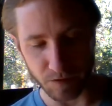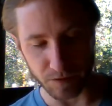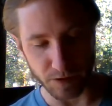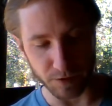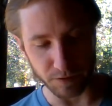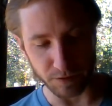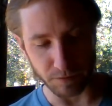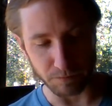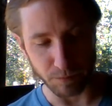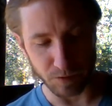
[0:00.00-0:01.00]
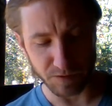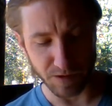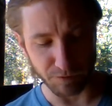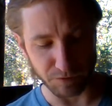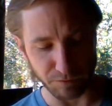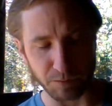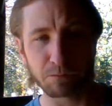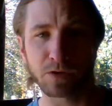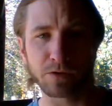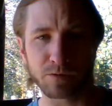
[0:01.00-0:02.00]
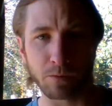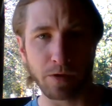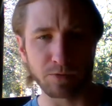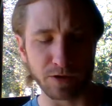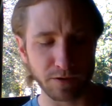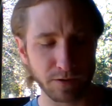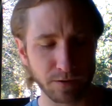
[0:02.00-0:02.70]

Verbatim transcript: Again, uh, Book 7 from Plato's Republic.